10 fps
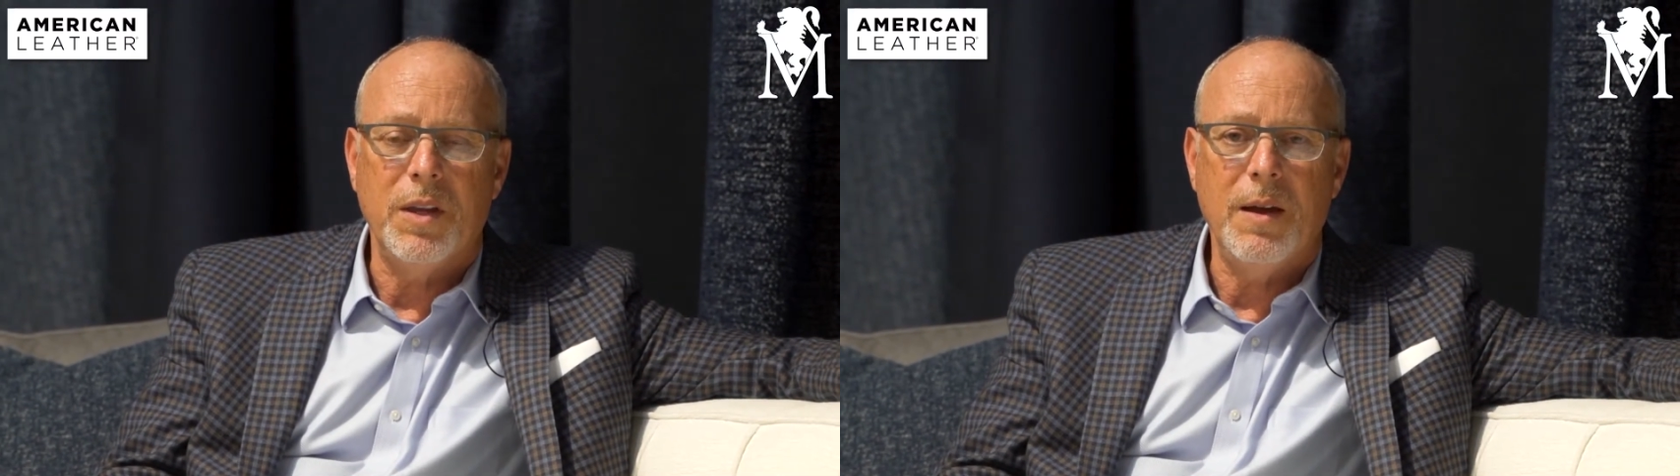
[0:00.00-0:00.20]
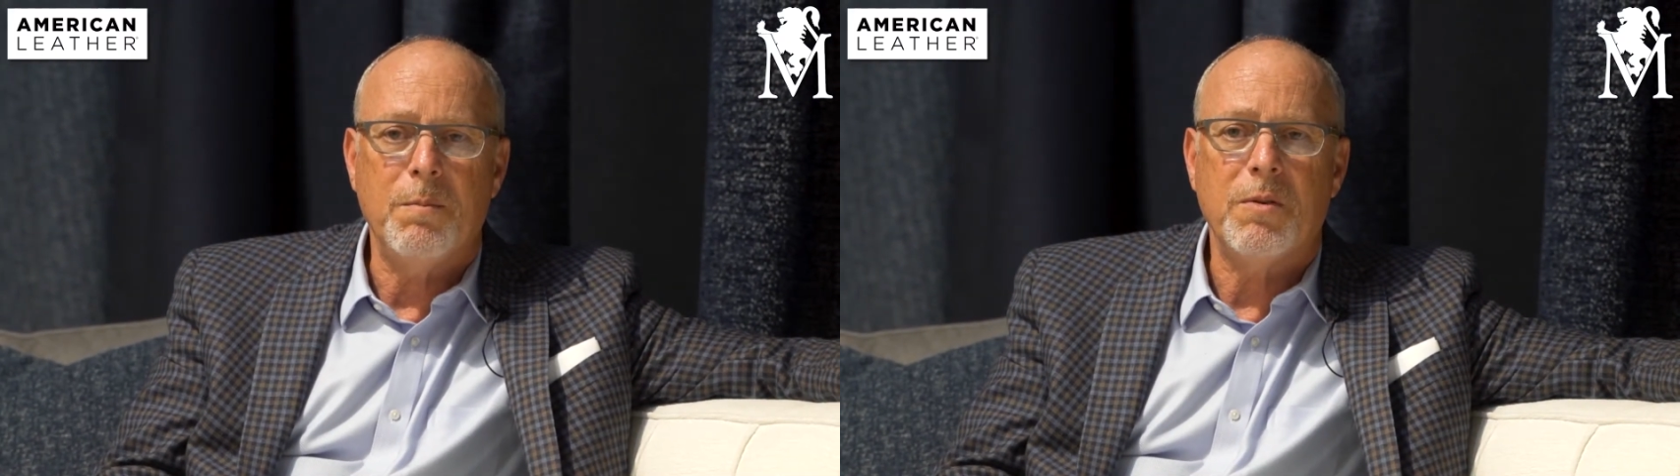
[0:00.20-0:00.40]

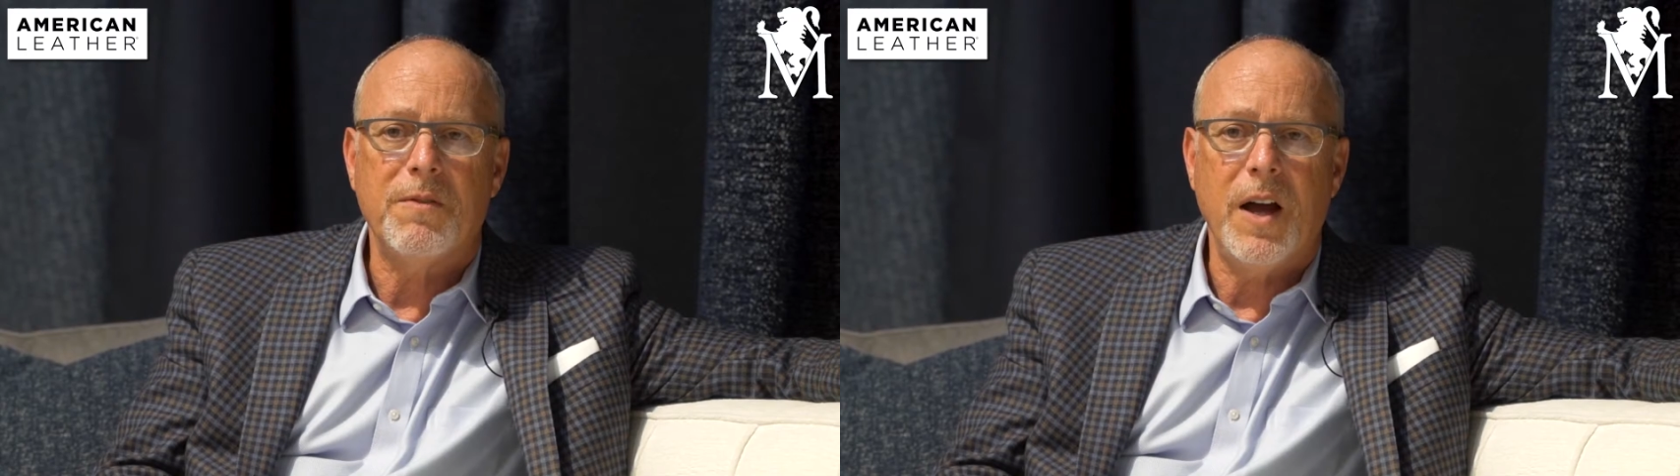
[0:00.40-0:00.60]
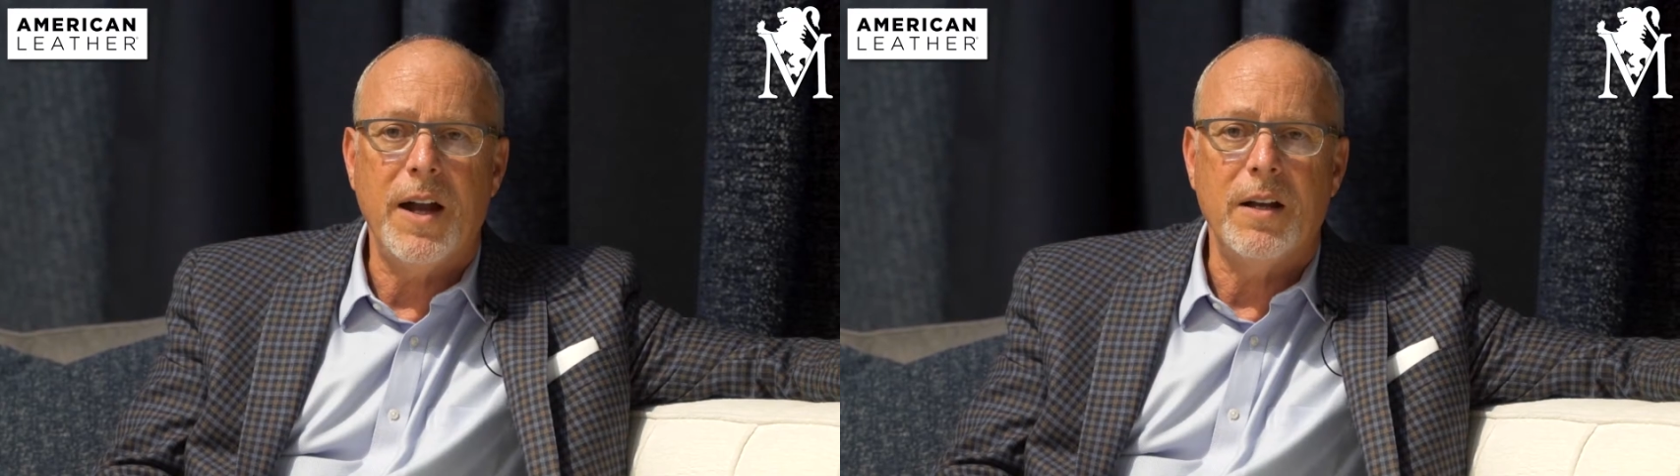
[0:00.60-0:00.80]
They
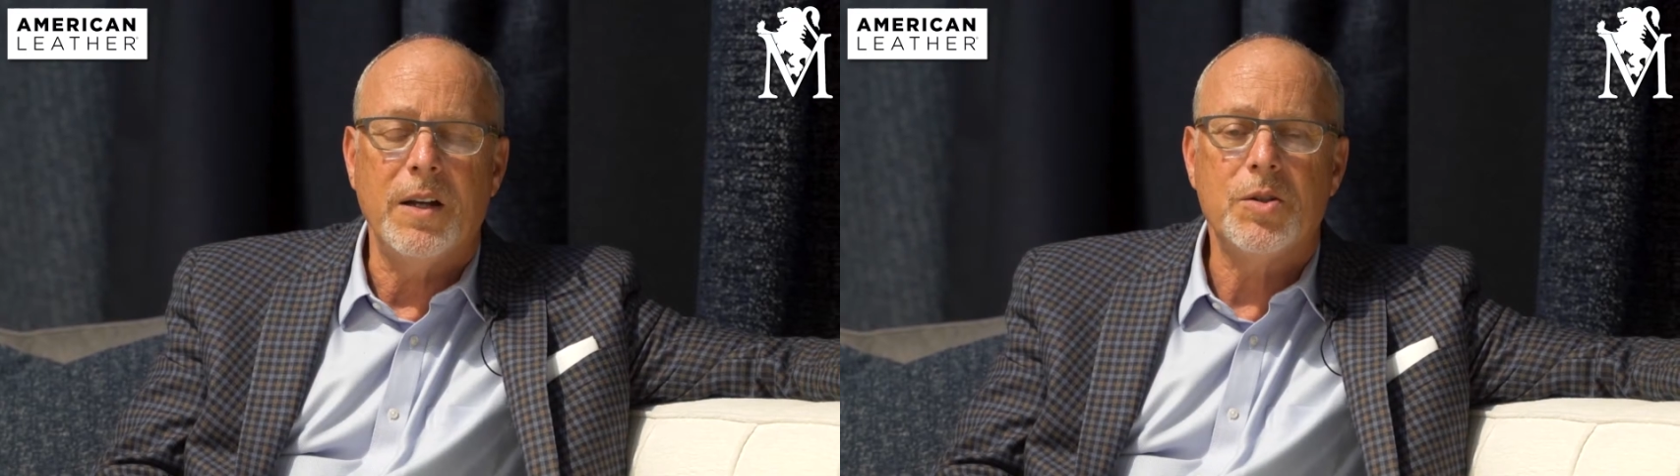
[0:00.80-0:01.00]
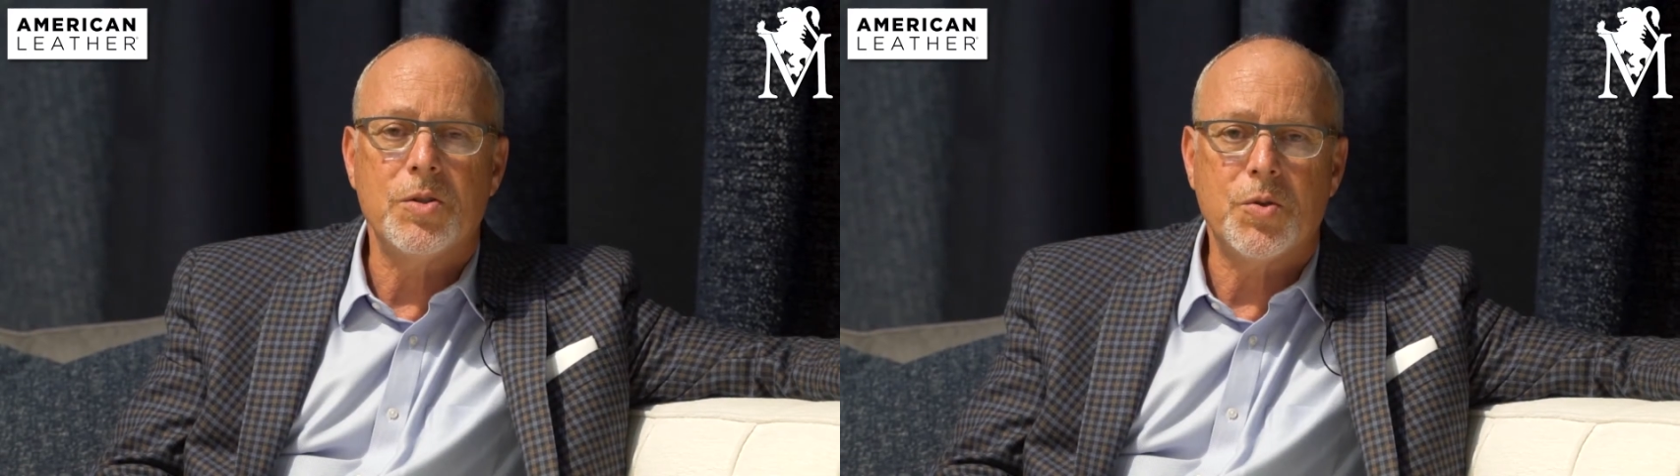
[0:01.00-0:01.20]
provide
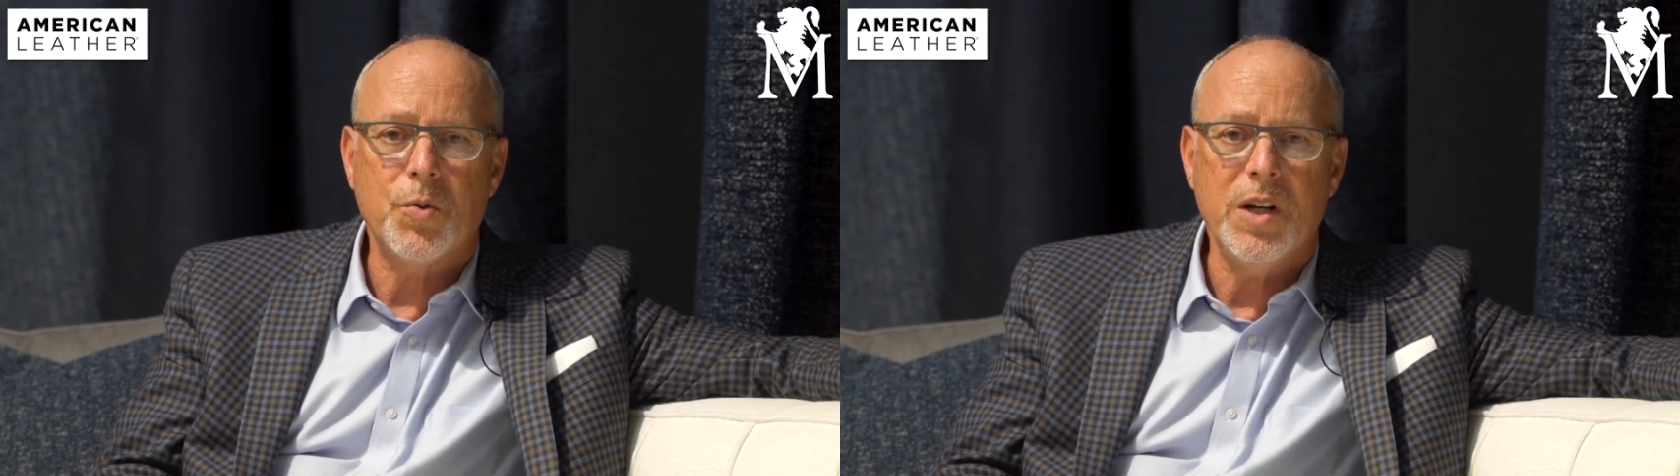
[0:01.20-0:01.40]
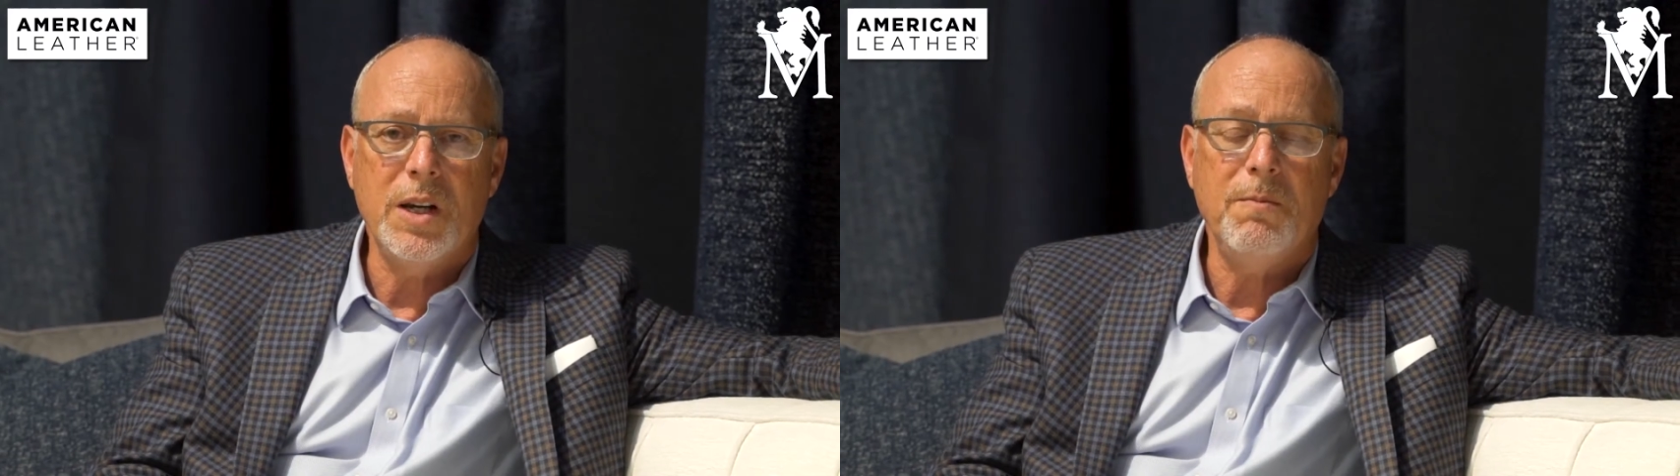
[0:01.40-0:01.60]

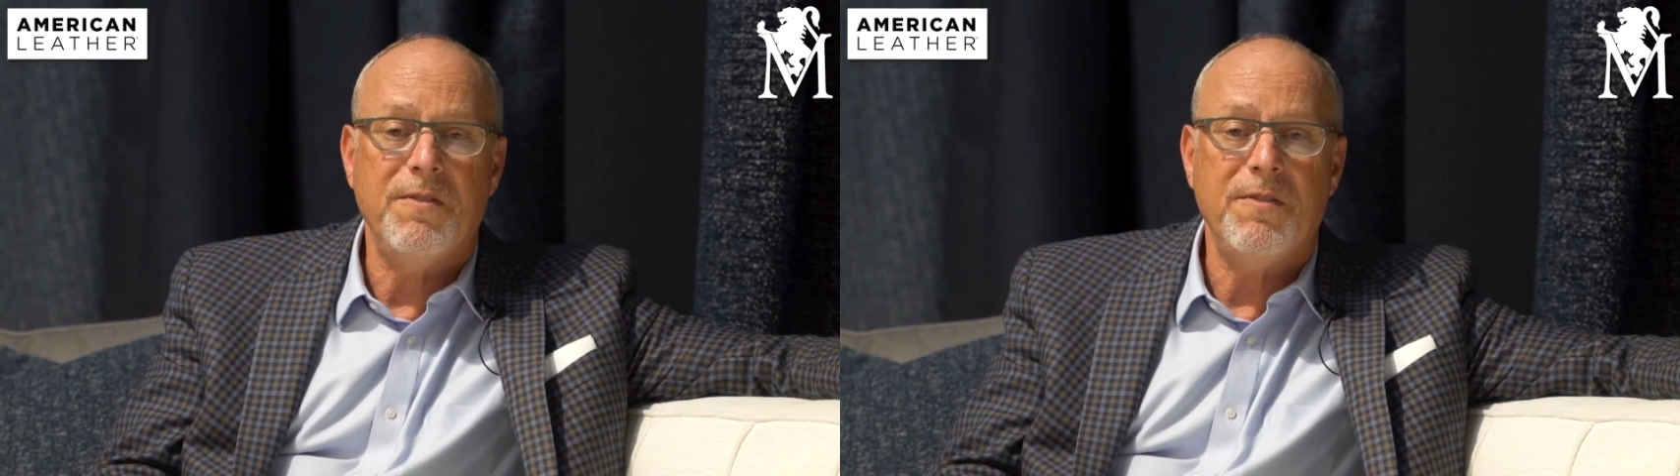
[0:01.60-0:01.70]
extreme